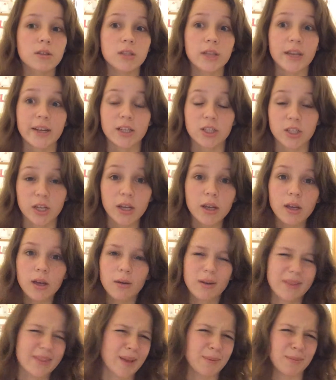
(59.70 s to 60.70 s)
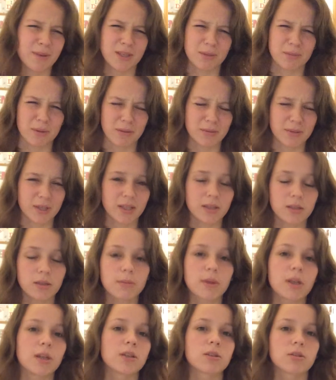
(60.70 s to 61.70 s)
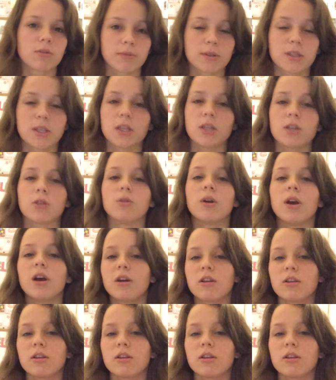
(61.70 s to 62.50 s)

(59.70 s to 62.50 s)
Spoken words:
second year. That makes a bit of sense to me because obviously you